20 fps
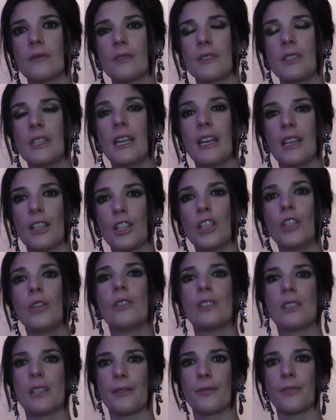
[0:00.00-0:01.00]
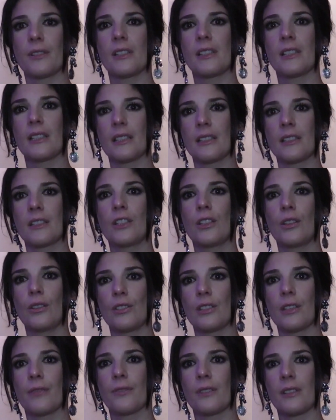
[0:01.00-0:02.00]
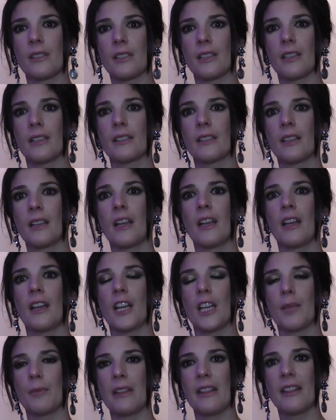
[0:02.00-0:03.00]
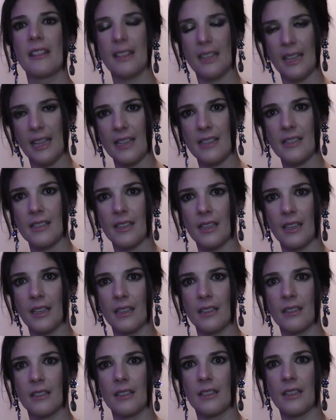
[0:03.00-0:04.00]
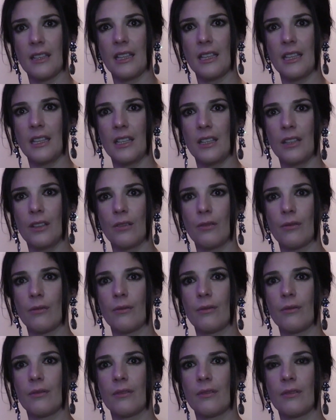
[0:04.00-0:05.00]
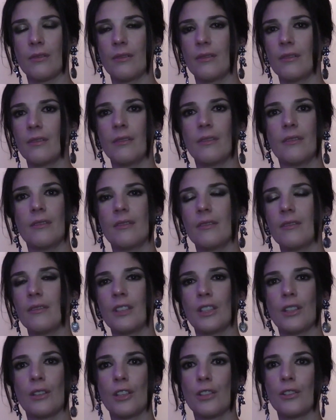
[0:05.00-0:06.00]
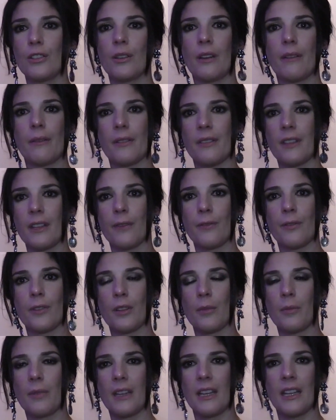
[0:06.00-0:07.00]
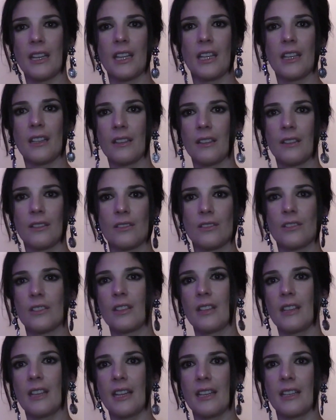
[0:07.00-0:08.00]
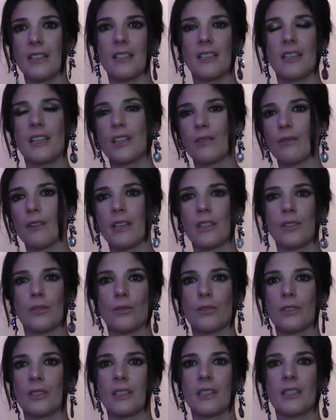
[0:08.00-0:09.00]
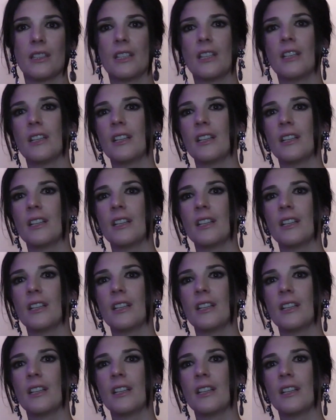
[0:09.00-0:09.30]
Yeah, huge differences. I mean, theatre, you do everything from the beginning to the end in the right order,